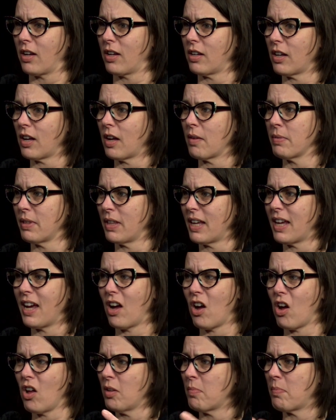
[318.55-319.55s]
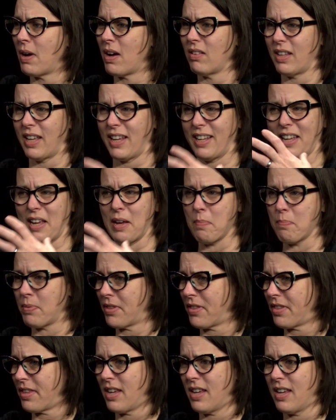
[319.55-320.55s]
And all about like
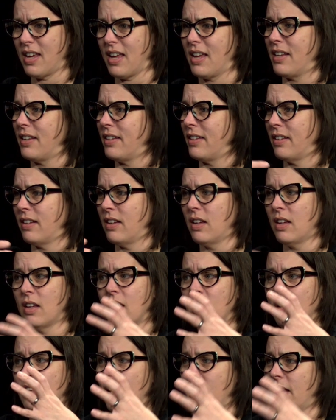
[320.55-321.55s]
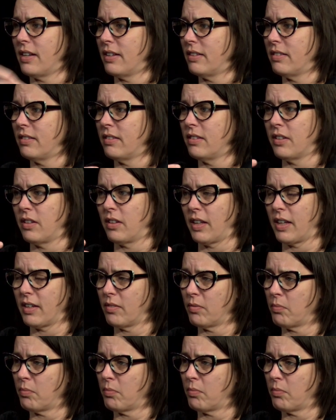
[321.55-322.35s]
empathy and like